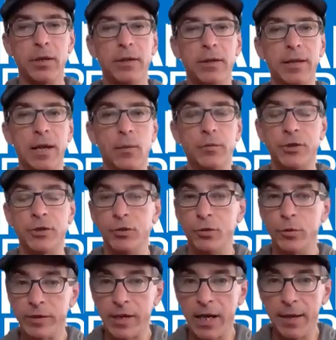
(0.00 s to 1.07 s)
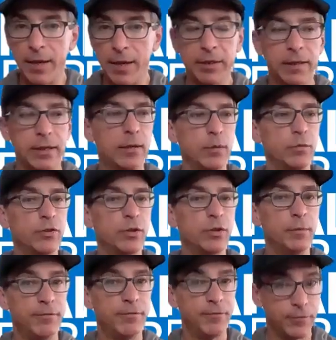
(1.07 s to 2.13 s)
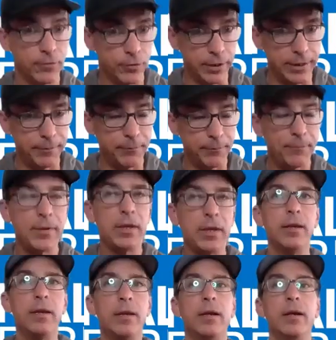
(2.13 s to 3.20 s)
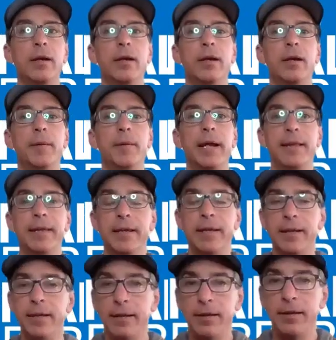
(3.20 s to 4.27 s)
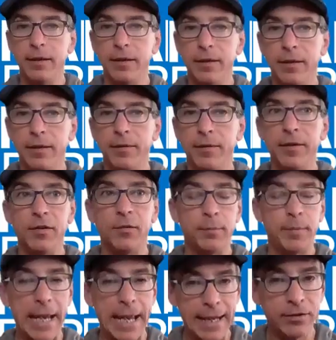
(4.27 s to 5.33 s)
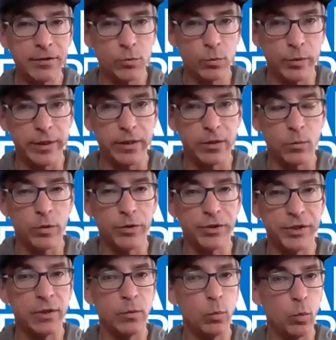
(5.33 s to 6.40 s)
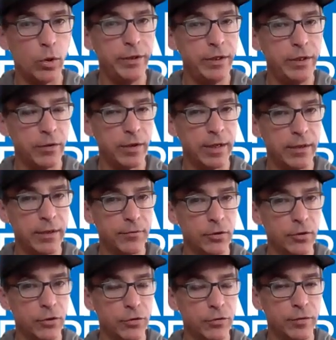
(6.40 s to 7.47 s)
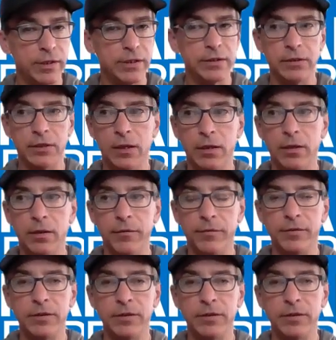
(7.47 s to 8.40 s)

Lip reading: that I was going to do a topic and it was going to be free. And then this past week was the 1-year anniversary of